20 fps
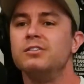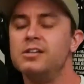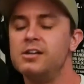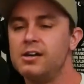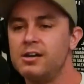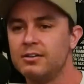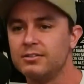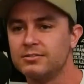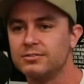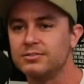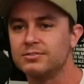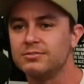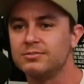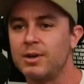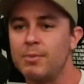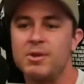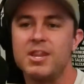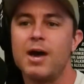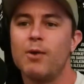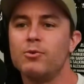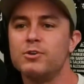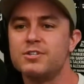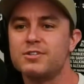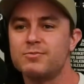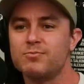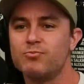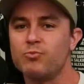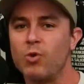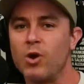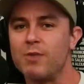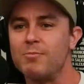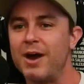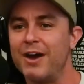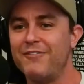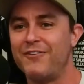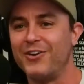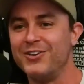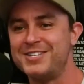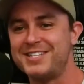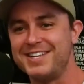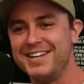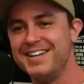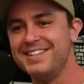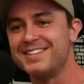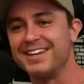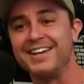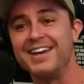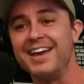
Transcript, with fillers: Yeah, I mean, that was one of my first scenes.